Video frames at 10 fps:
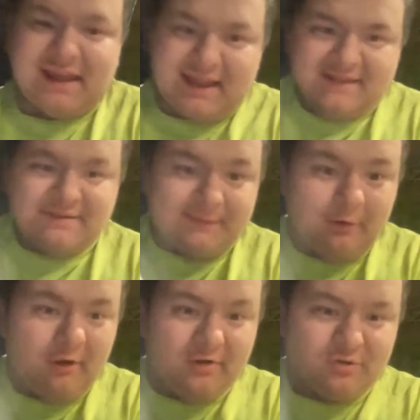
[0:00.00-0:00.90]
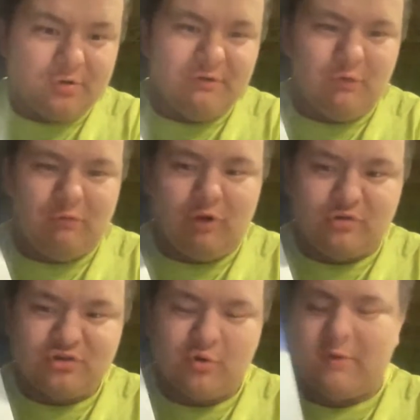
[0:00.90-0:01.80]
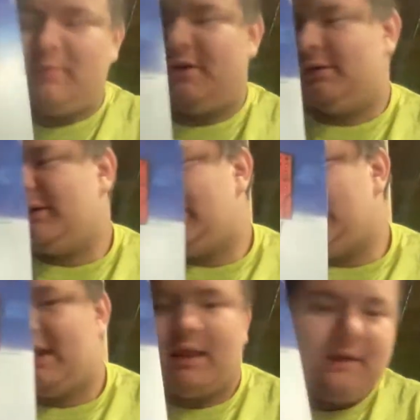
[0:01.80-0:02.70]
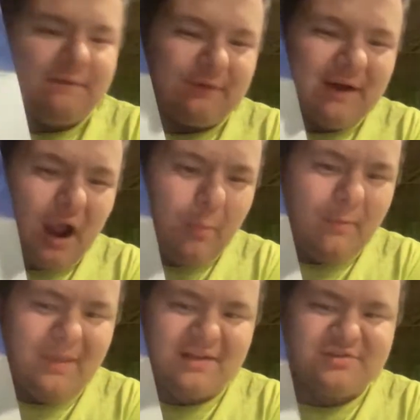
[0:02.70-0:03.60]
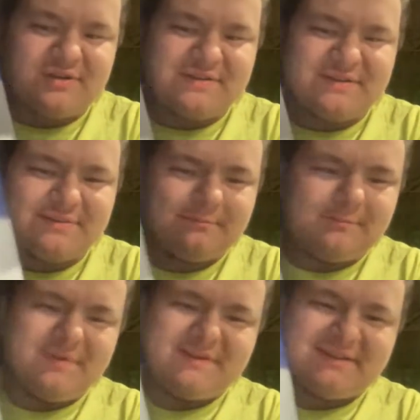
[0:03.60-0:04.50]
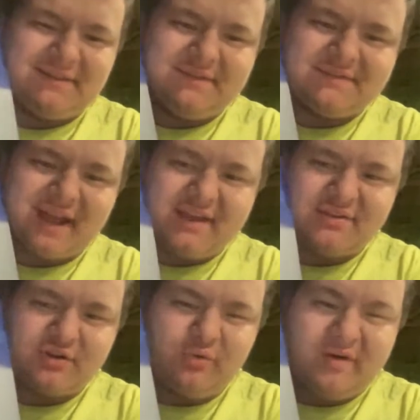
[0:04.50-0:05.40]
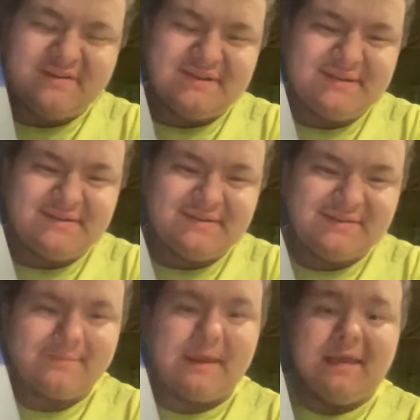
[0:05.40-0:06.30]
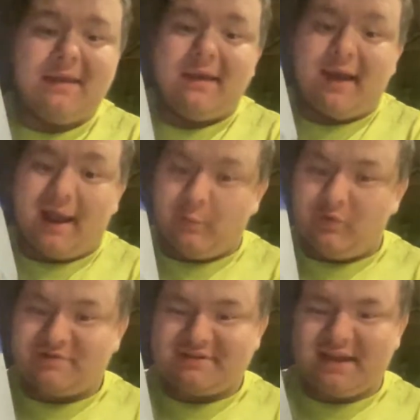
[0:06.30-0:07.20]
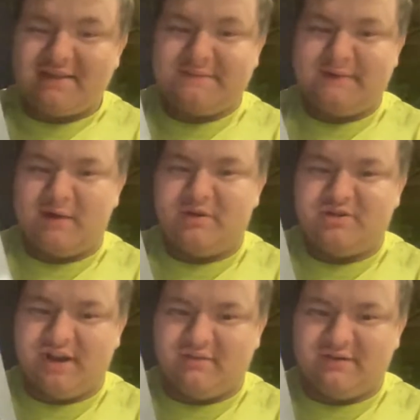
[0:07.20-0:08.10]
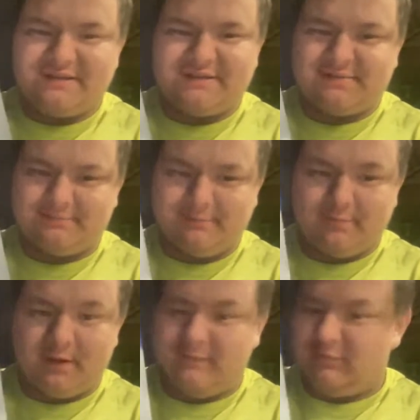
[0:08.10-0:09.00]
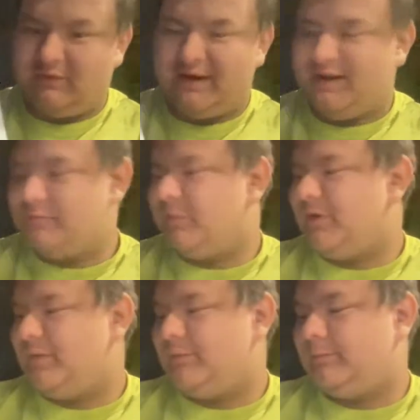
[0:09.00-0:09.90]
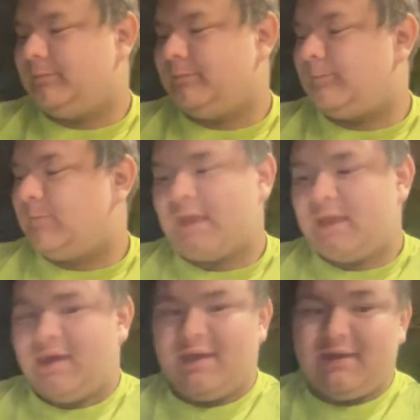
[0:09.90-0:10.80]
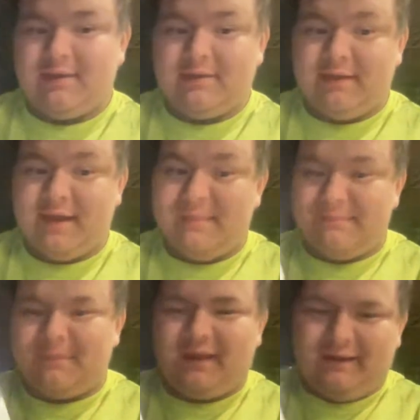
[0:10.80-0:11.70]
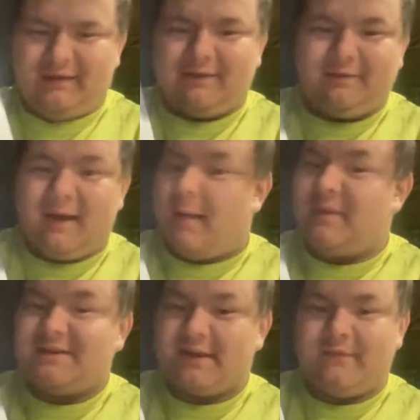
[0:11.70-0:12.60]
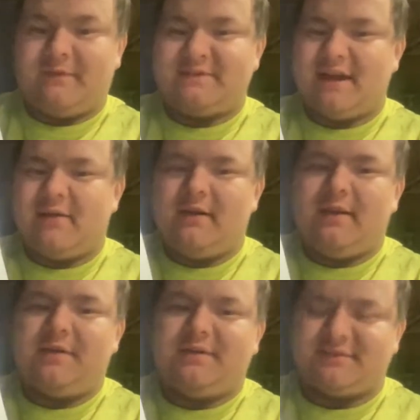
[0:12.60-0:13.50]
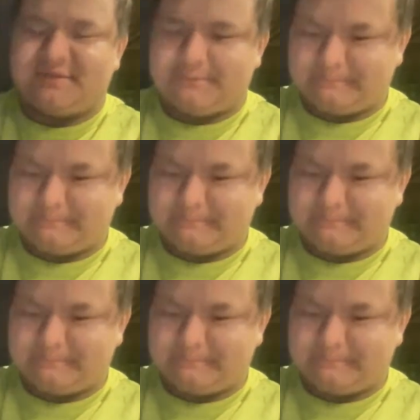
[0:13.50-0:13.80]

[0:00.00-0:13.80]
it's really low scored, but for an album that's just synthesizer noises, I will say it's very generous of a rating. But yeah, I'm excited for Saturday because